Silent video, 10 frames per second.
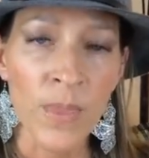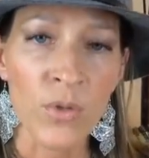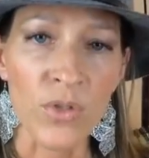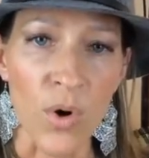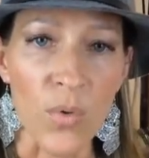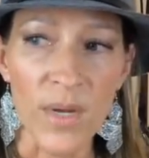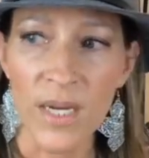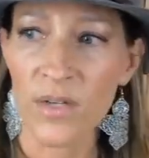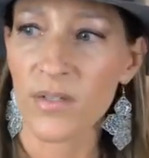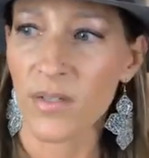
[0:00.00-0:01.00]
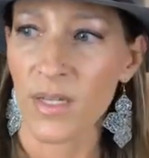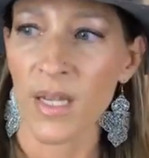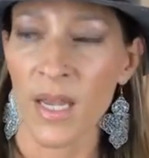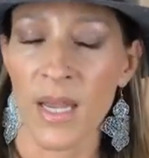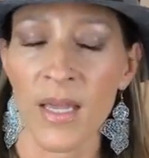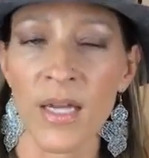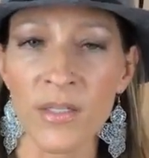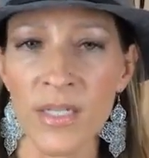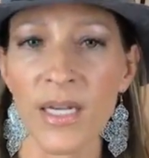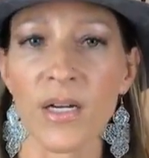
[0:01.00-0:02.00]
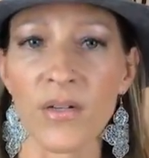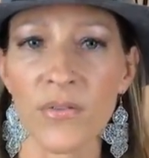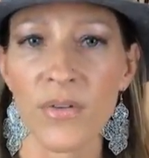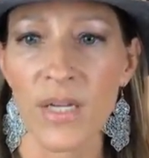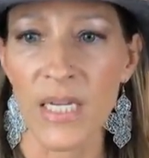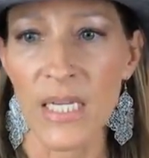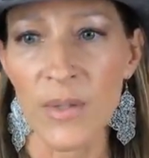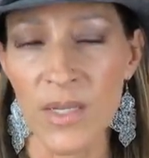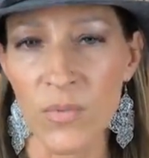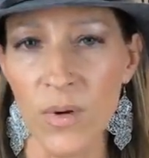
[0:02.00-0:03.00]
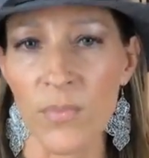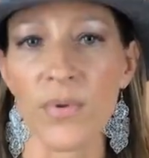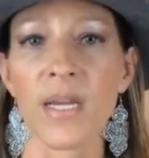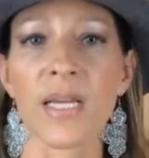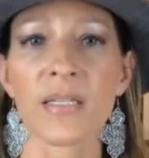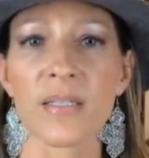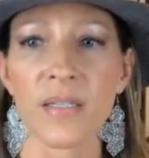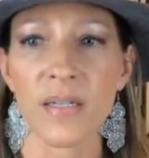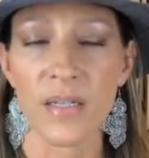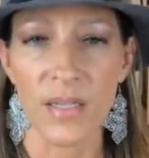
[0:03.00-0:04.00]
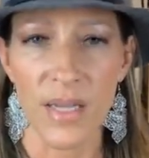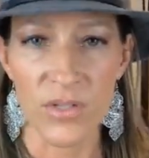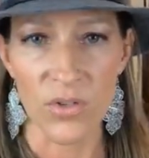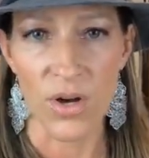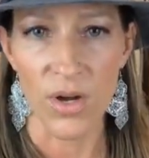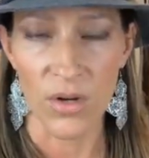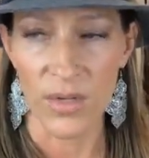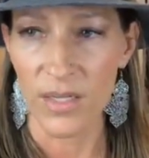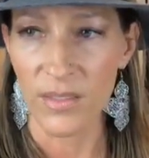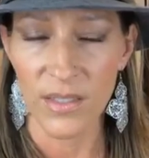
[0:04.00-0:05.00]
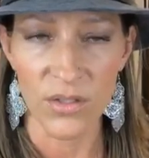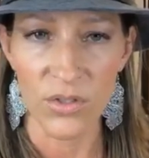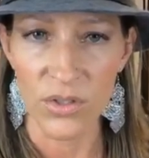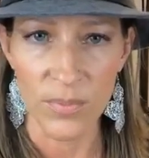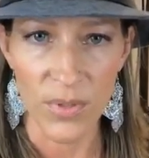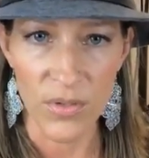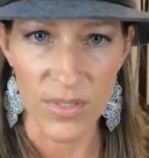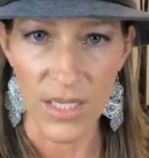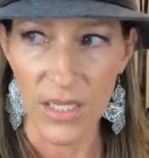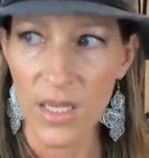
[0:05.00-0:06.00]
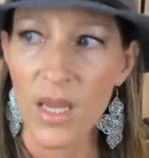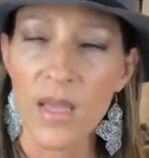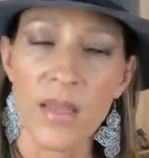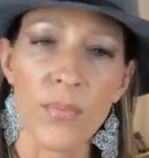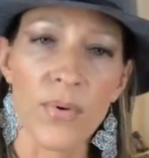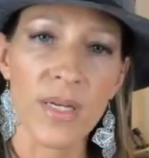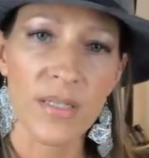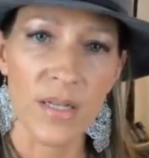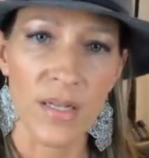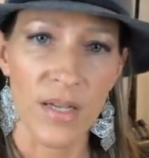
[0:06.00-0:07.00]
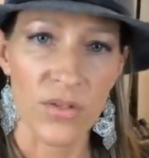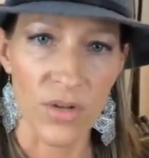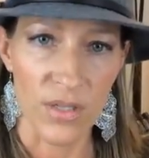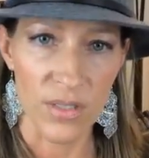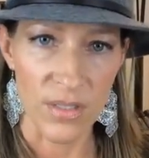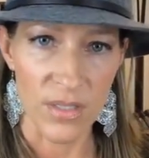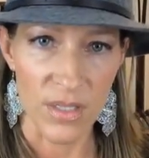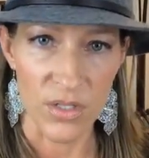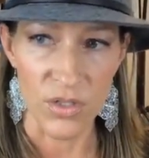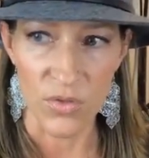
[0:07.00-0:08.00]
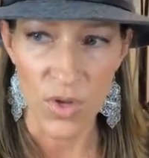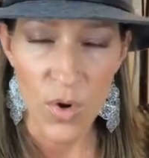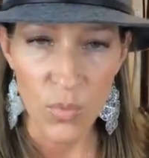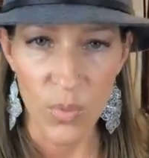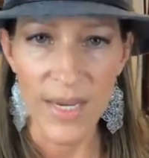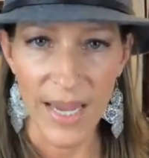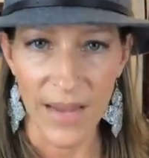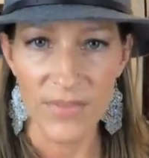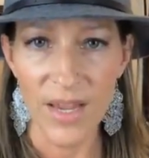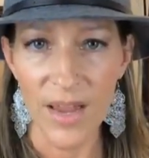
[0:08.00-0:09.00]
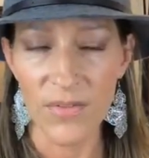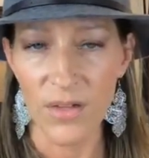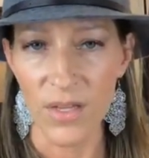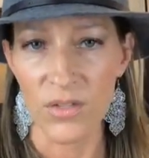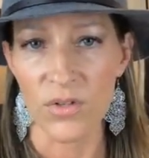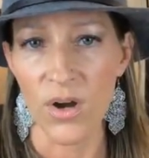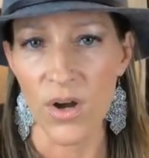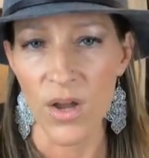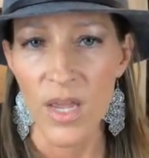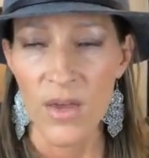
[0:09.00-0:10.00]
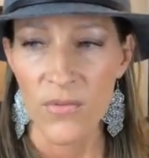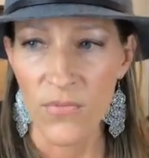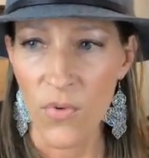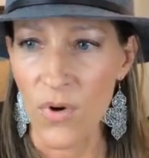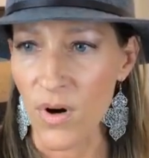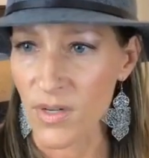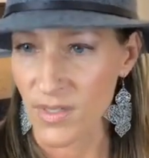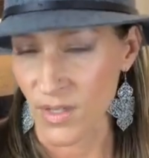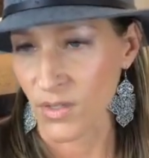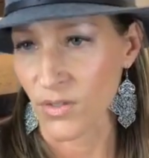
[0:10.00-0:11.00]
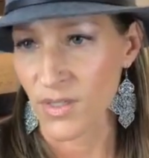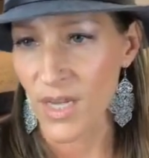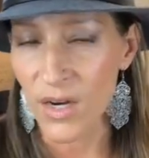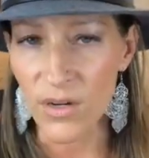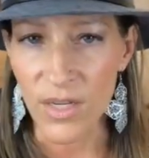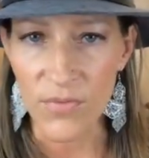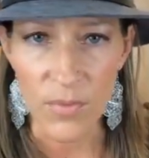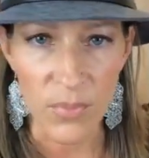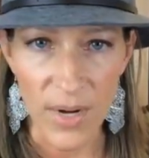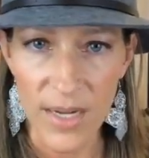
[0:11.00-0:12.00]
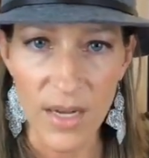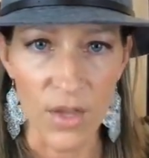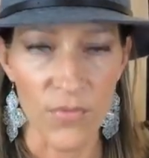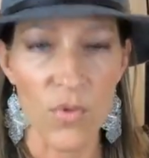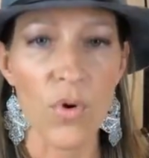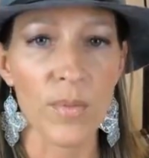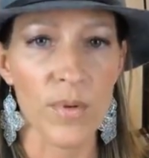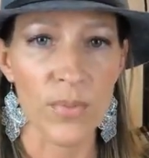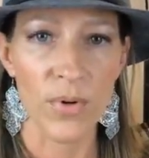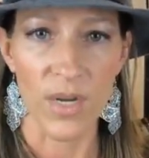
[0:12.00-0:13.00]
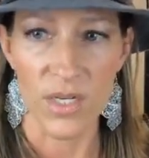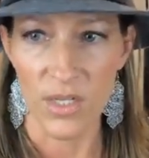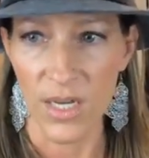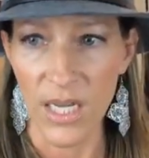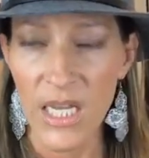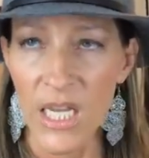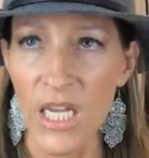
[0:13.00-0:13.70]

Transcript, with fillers: So here's LDL is what brings cholesterol. LDL is just a protein that brings cholesterol to the tissues. We have to have cholesterol for cellular integrity, for brain health, for hormone production.